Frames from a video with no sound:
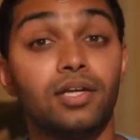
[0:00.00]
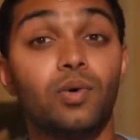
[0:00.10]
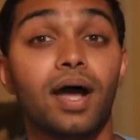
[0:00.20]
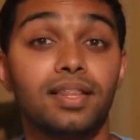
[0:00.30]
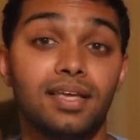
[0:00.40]

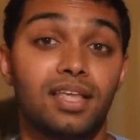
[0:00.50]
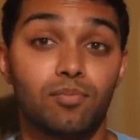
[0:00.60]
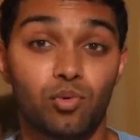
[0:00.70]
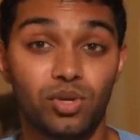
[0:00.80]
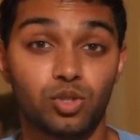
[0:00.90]
Do I think
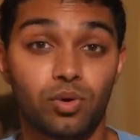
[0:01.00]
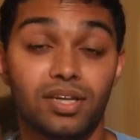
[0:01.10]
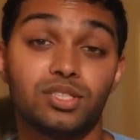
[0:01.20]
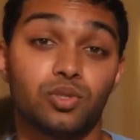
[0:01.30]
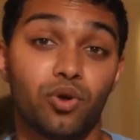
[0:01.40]
that Mary
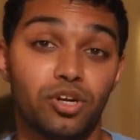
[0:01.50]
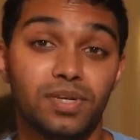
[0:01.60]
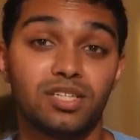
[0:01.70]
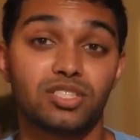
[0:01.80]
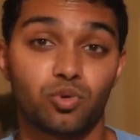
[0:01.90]
Geoise is going to
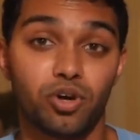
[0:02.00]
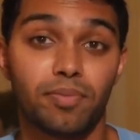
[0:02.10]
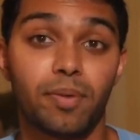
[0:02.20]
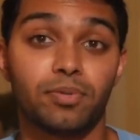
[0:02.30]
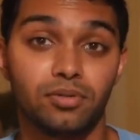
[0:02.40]
be
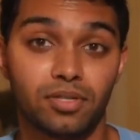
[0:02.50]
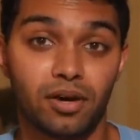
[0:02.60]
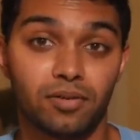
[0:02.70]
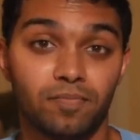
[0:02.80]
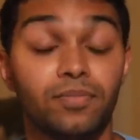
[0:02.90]
destroyed by
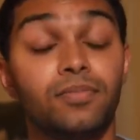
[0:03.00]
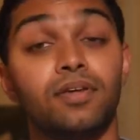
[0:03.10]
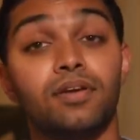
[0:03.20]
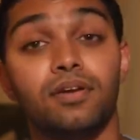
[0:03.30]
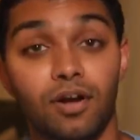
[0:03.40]
Pluton?
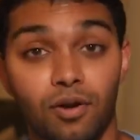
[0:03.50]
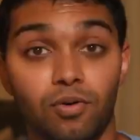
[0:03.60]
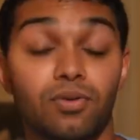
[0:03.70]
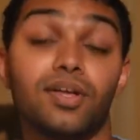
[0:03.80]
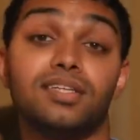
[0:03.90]

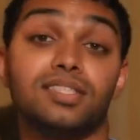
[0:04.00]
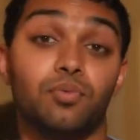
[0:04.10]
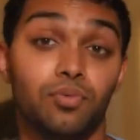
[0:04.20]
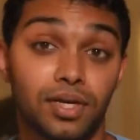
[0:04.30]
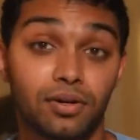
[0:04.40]
No, that is
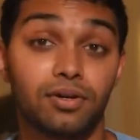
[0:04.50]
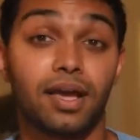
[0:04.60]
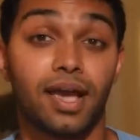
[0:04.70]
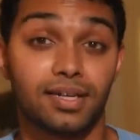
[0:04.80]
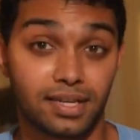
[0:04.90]
a
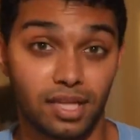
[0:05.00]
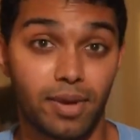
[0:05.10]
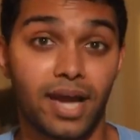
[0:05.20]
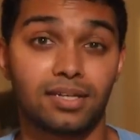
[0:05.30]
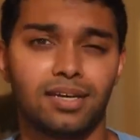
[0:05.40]
weird,
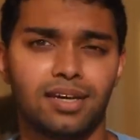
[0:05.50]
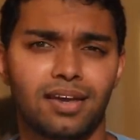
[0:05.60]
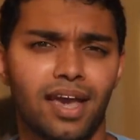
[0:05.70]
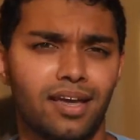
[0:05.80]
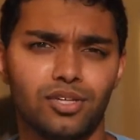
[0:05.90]

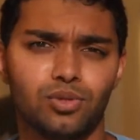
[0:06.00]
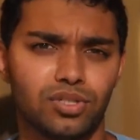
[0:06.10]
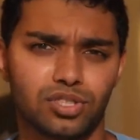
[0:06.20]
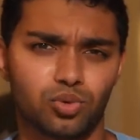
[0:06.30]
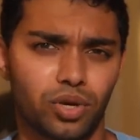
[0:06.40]
anticlimactic end
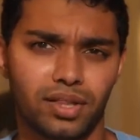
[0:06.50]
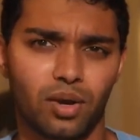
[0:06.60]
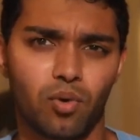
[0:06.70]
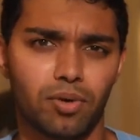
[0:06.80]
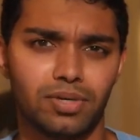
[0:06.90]
to a story
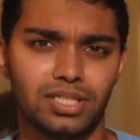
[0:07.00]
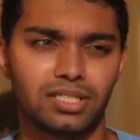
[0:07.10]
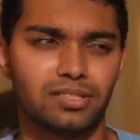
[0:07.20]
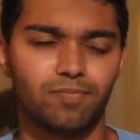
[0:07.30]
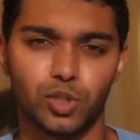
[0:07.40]
like One
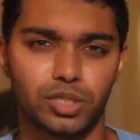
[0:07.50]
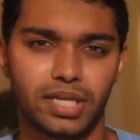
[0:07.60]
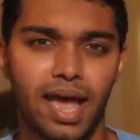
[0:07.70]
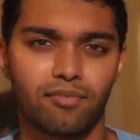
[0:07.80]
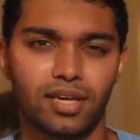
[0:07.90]
Piece.
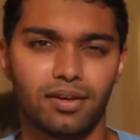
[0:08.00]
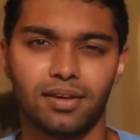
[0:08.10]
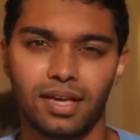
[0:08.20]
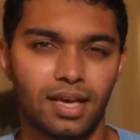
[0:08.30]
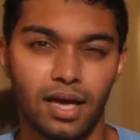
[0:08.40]
Just
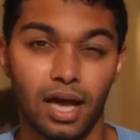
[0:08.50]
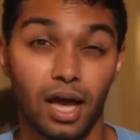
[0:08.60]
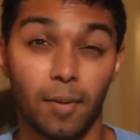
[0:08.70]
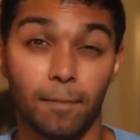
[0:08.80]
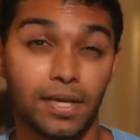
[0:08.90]
having
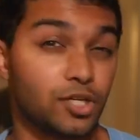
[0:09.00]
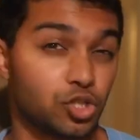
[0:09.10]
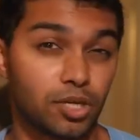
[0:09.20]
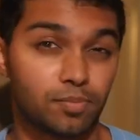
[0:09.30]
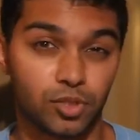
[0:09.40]
a big
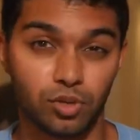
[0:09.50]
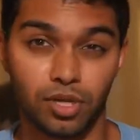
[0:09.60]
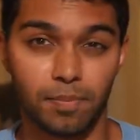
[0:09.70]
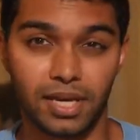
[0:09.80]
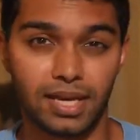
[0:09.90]
ship
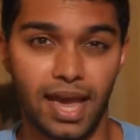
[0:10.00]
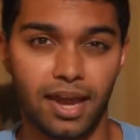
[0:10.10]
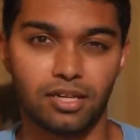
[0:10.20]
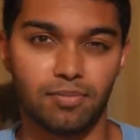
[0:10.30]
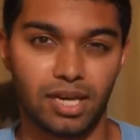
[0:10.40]
shoot a big
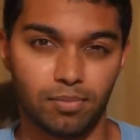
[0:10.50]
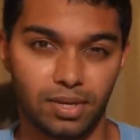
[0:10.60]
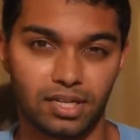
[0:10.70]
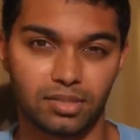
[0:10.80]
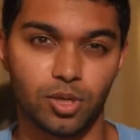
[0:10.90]
cannon to make a
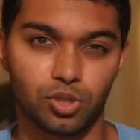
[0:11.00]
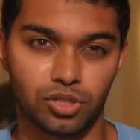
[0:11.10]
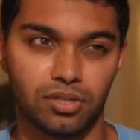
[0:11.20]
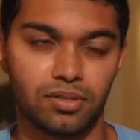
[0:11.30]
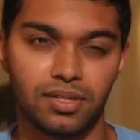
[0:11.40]
big
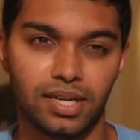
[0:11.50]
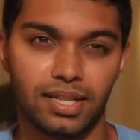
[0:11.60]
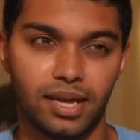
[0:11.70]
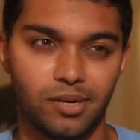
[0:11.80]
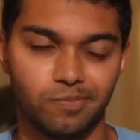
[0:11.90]
explosion,
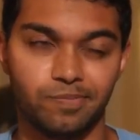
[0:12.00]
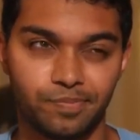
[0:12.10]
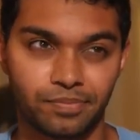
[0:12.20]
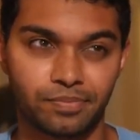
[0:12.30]
and then